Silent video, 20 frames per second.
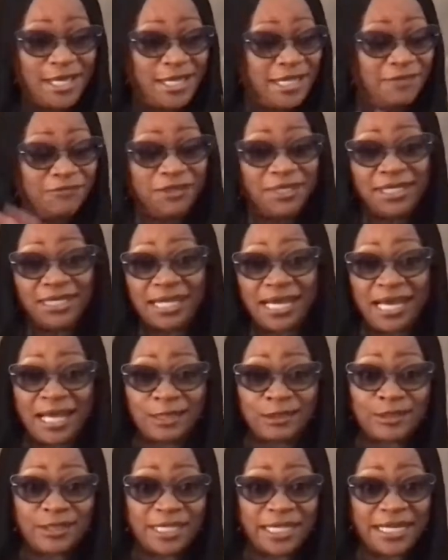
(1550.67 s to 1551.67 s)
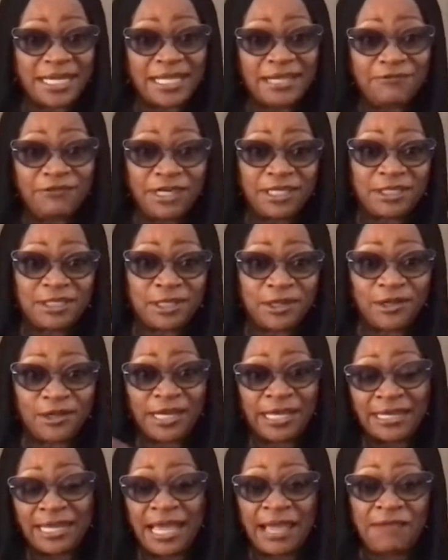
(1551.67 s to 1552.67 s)
living in a house with an elevator,
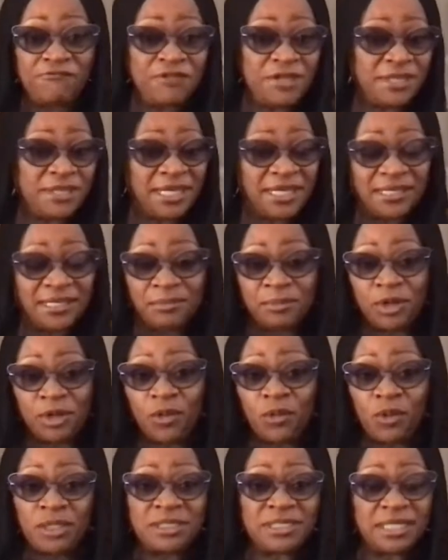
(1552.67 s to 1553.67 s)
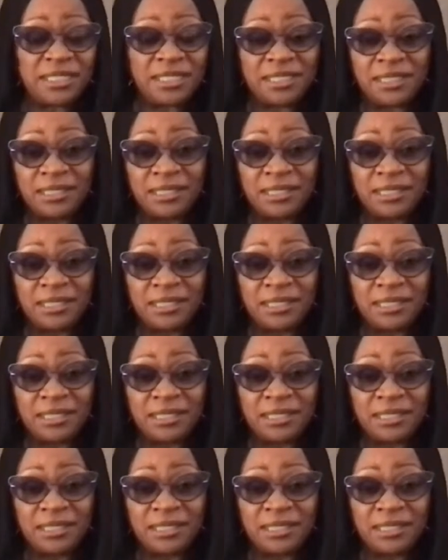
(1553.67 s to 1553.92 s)
and everything the boy wanted,